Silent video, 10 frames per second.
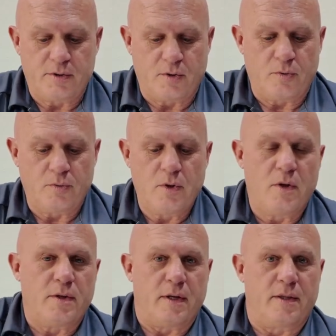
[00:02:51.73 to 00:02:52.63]
So
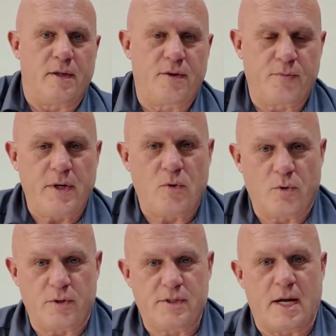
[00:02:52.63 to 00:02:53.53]
the
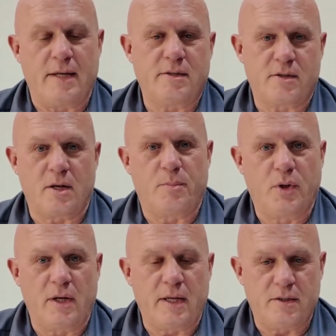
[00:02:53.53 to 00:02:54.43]
3/4 size is going to
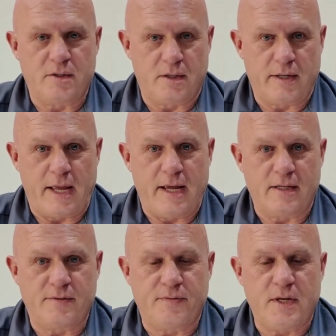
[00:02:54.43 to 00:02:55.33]
plug into the
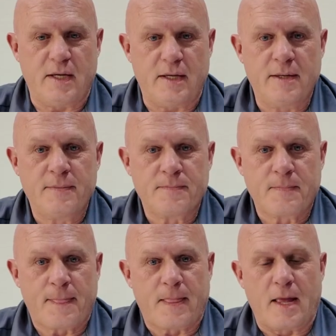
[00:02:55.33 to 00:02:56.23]
ASV,
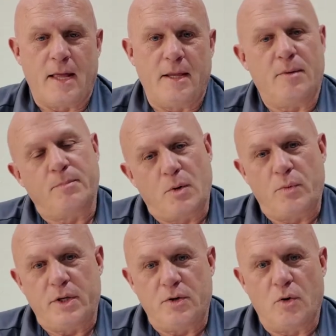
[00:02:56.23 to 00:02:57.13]
and then but
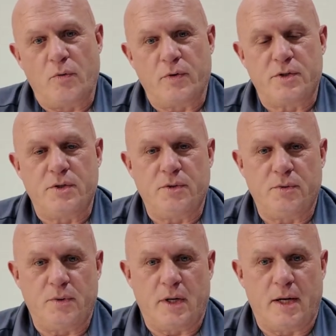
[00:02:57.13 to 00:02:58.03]
when you go over
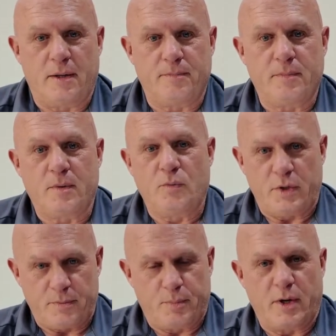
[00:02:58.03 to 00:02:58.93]
to
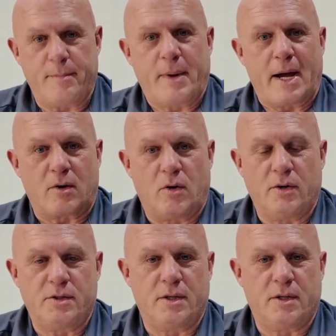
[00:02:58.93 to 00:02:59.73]
when you put it back onto